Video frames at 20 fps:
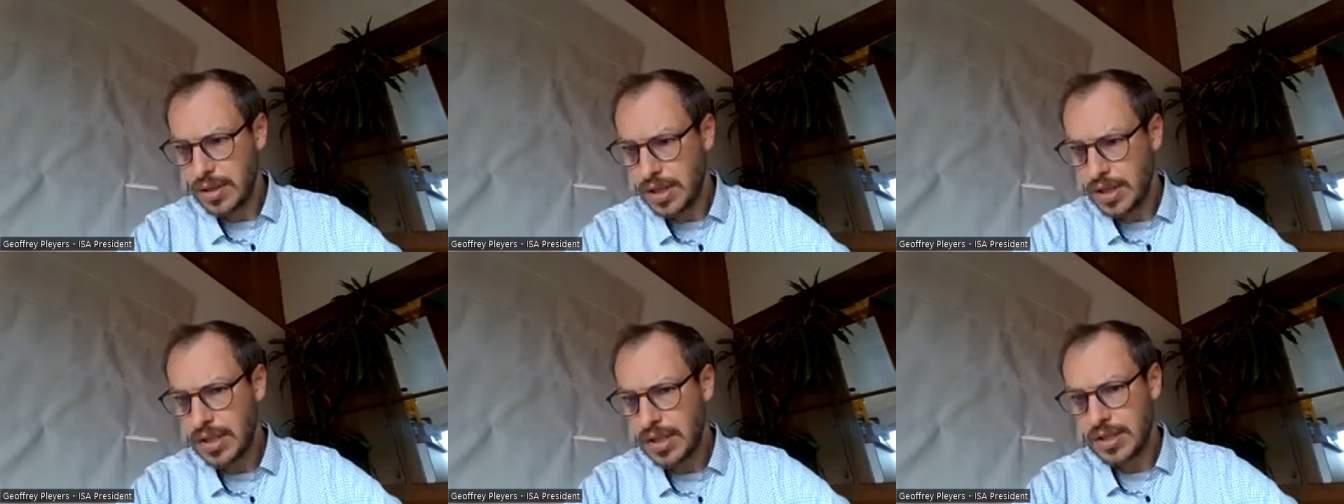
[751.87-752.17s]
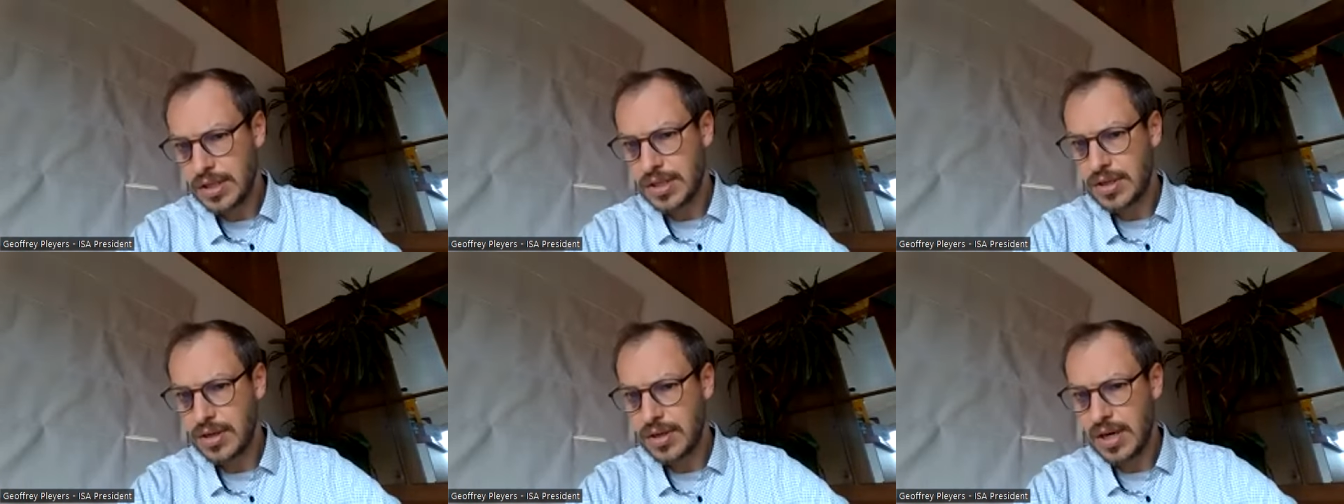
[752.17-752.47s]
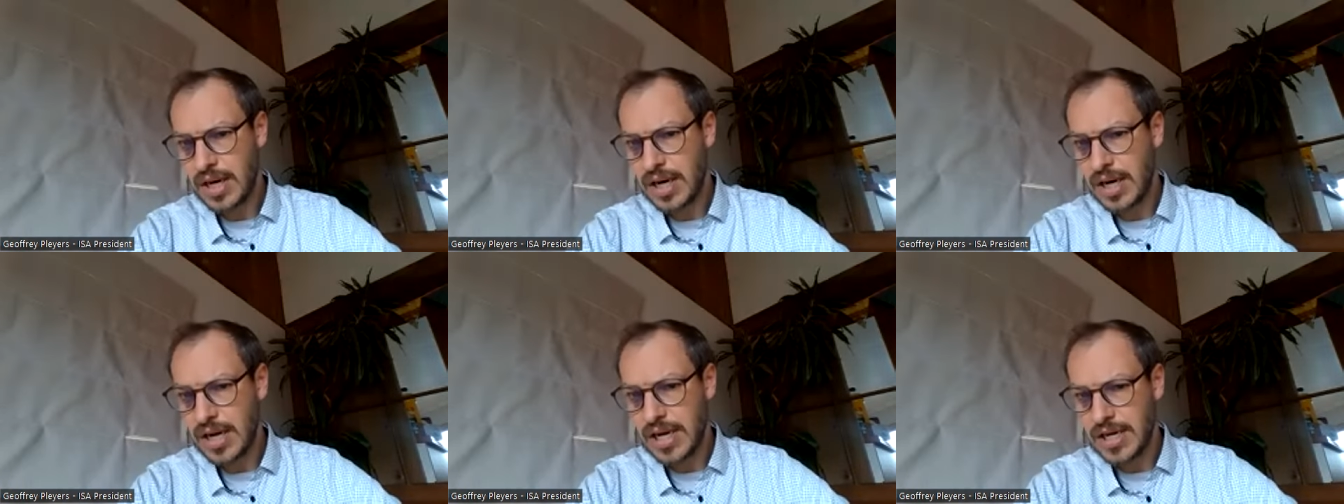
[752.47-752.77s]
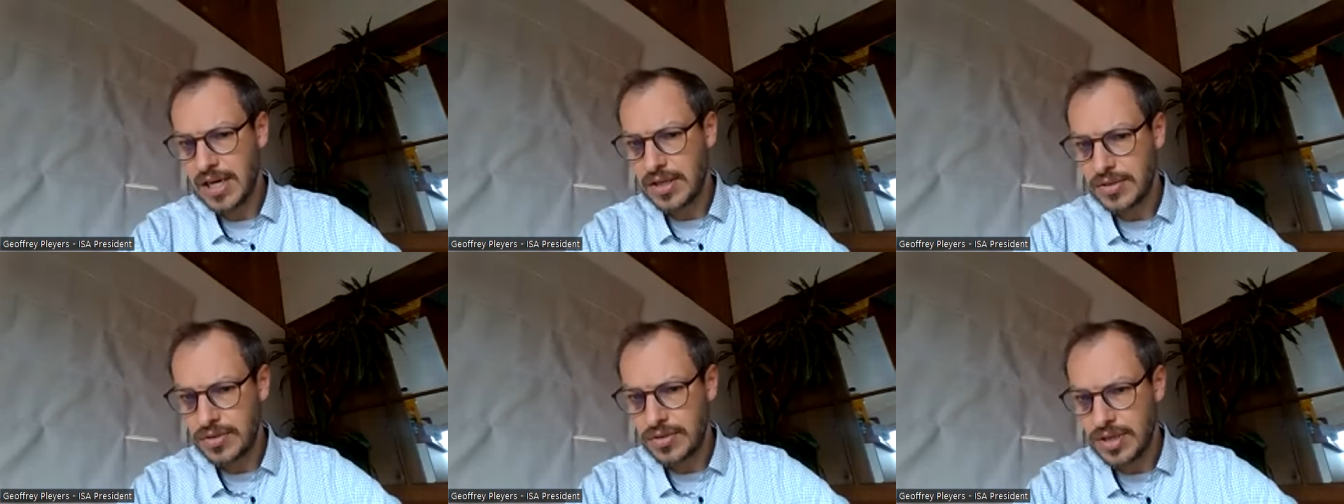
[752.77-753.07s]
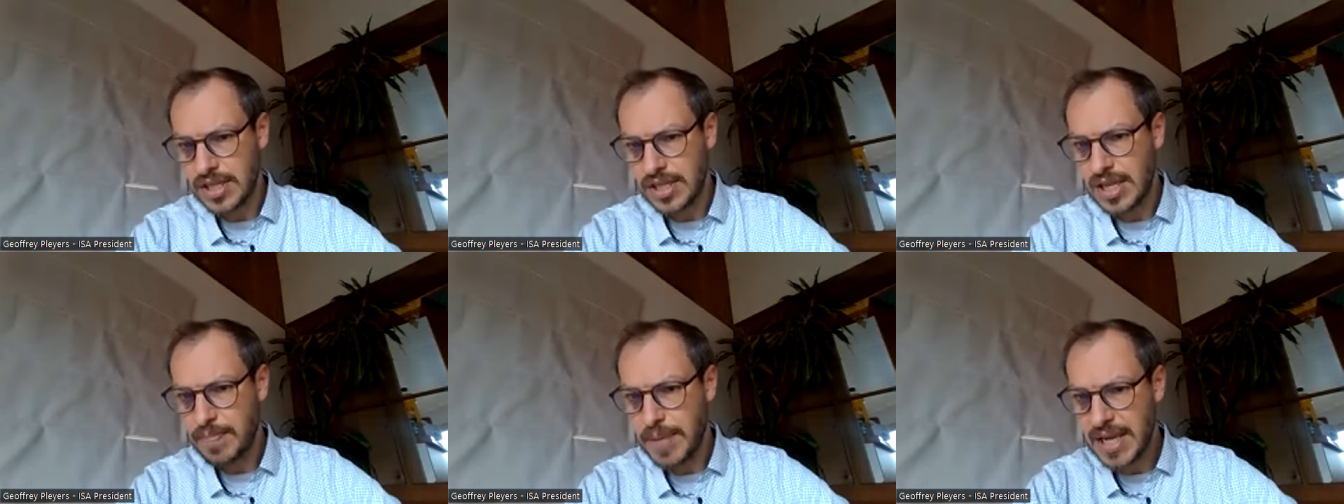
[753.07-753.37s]
Indian scholars like
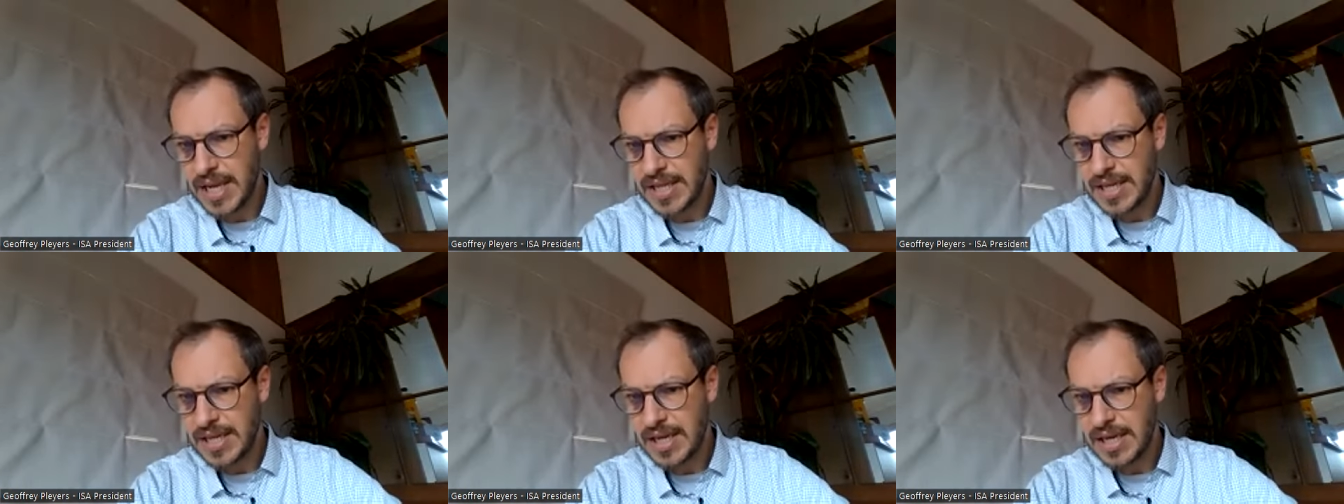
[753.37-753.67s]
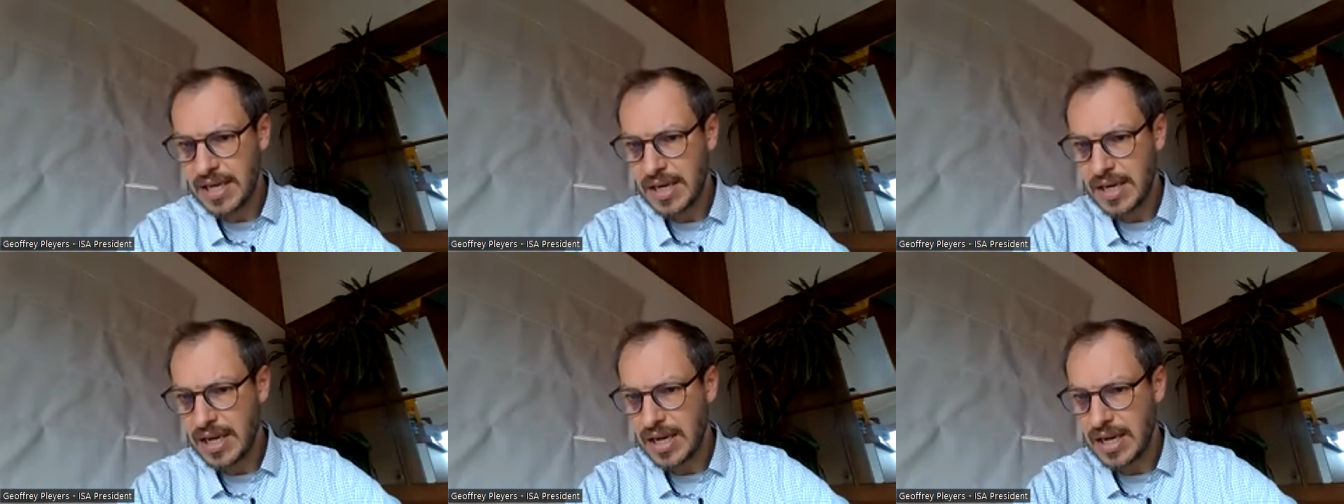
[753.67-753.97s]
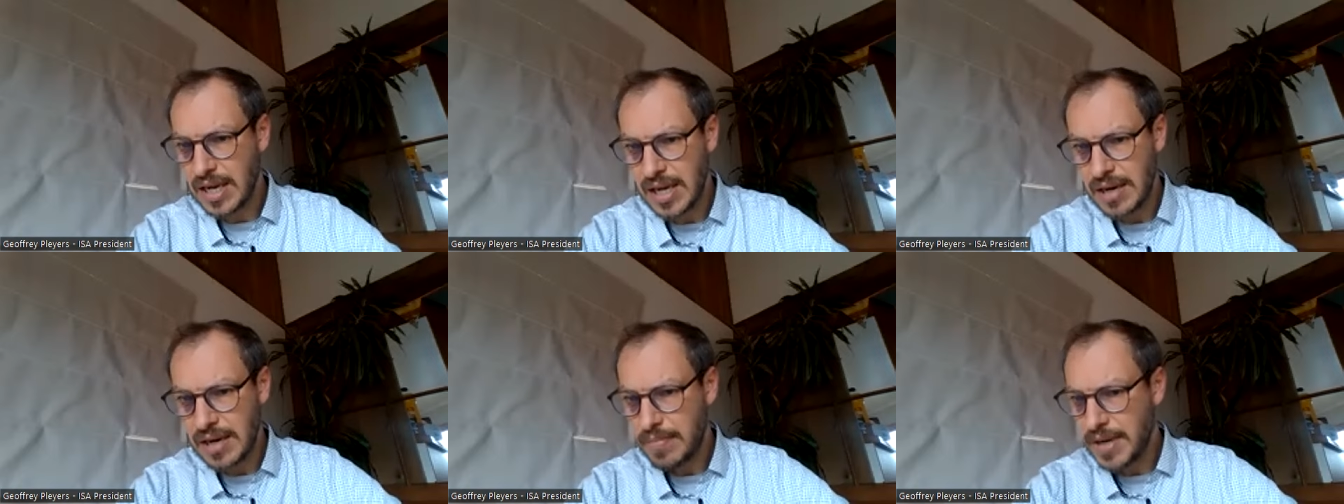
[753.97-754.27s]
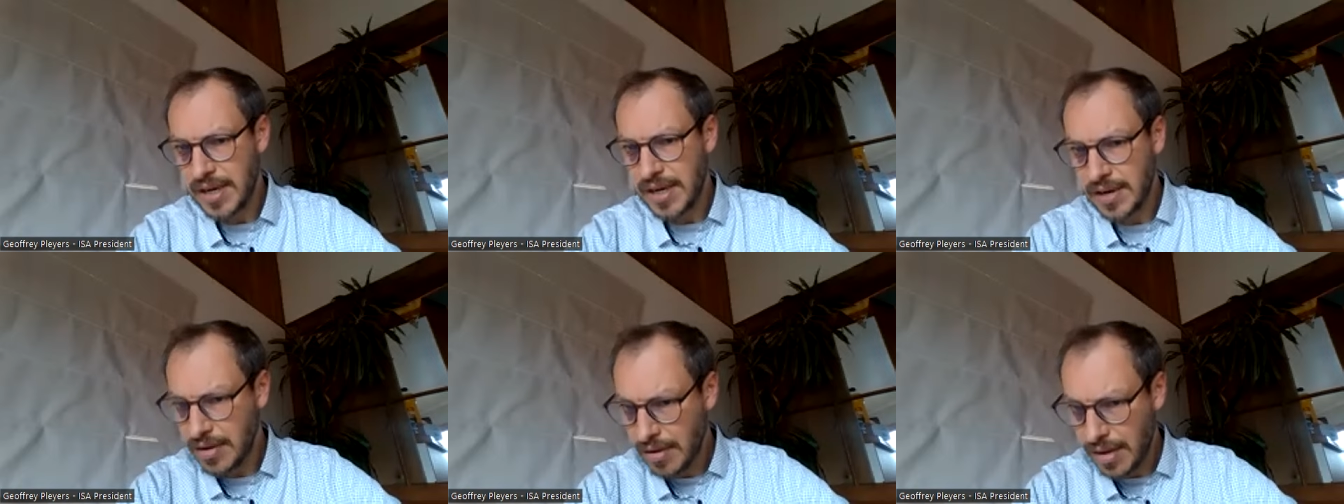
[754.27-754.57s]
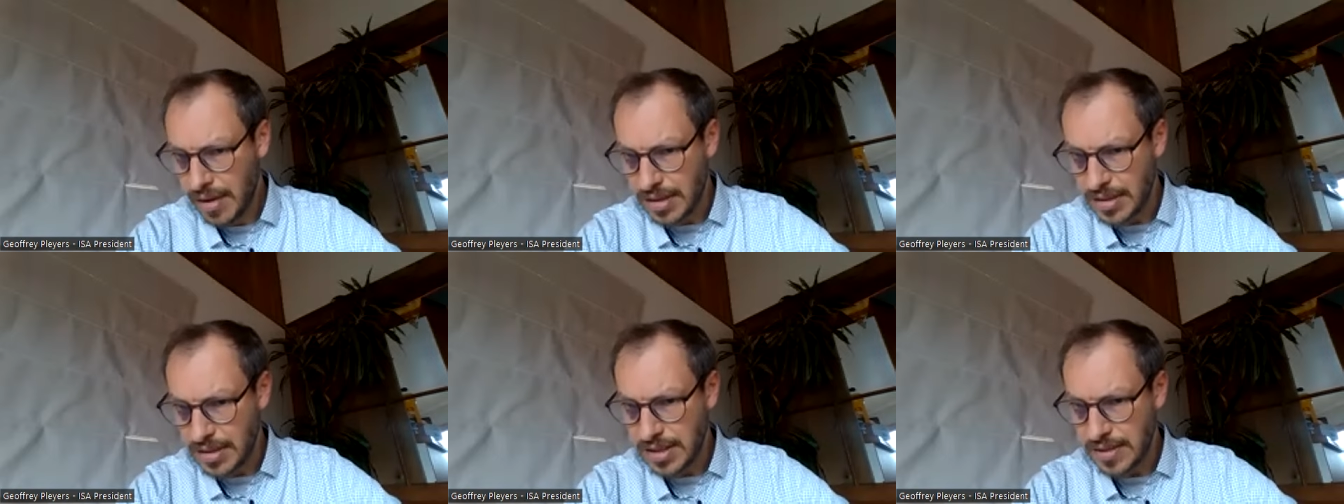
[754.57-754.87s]
Sujata Patel and many
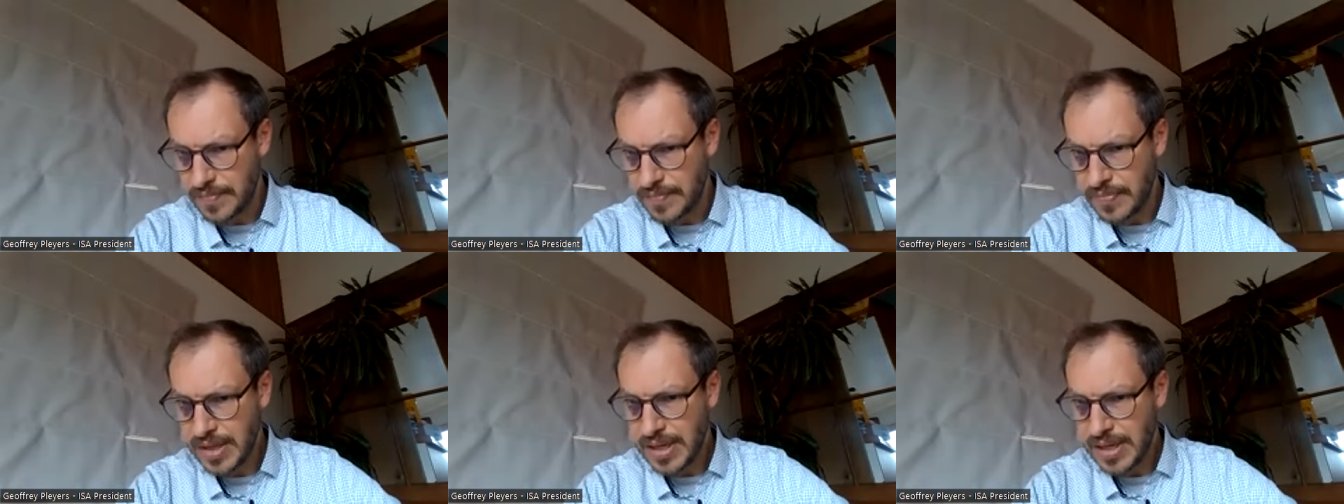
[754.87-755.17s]
others.